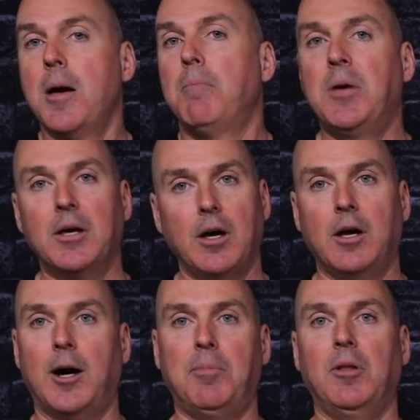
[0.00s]
Pick a
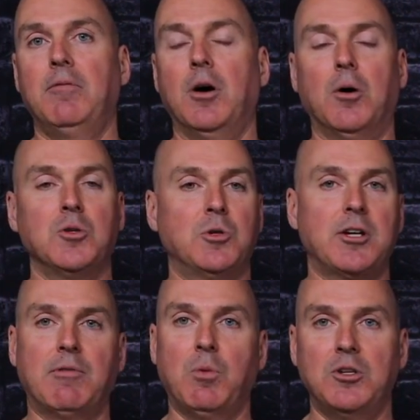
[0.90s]
couple of those,
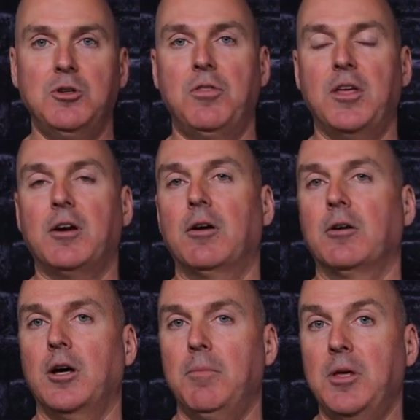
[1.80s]
whichever ones you think are
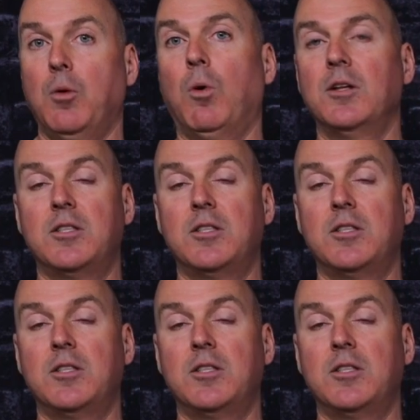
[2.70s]
going to be the ones